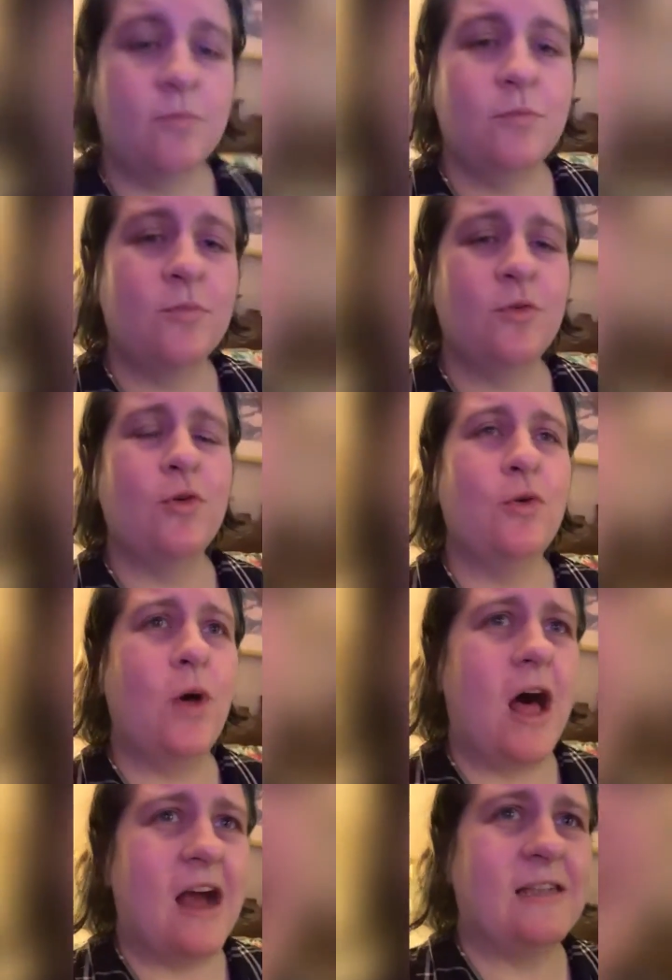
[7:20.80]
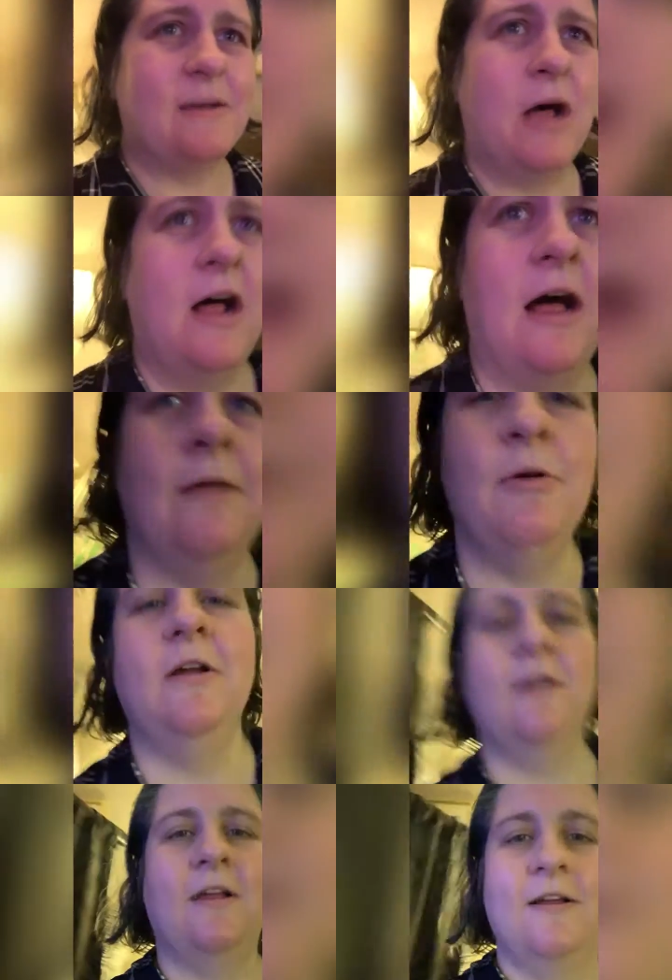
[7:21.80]
Mm, walk the
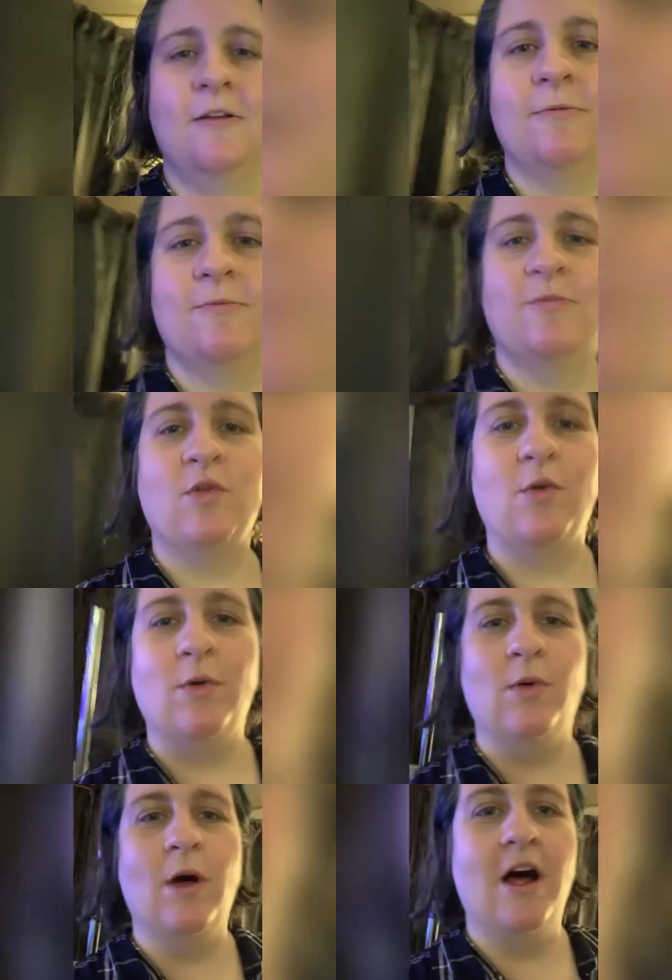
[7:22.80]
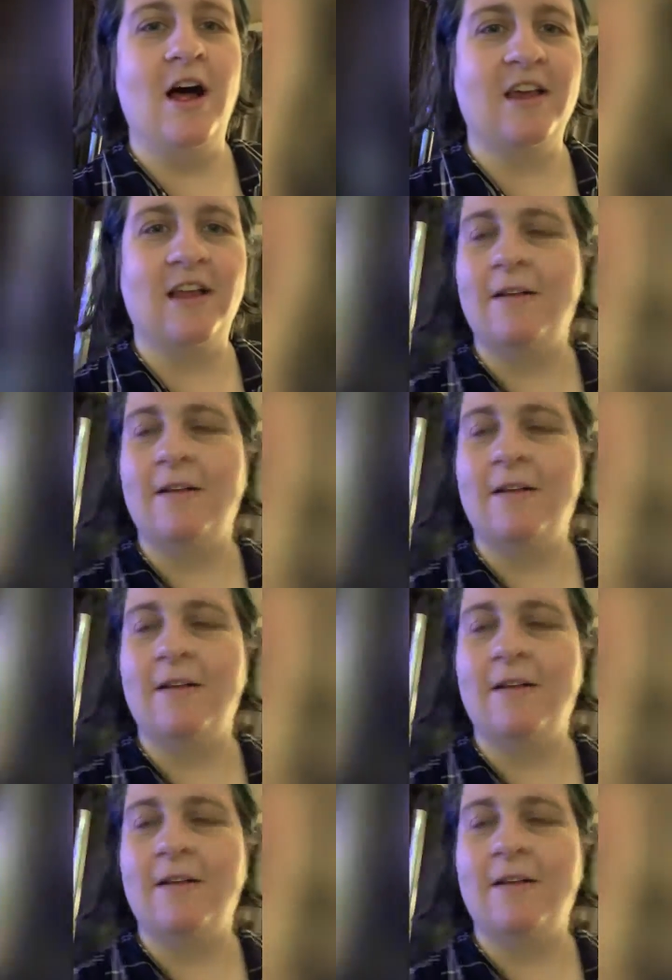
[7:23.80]
walk. Mm, walk.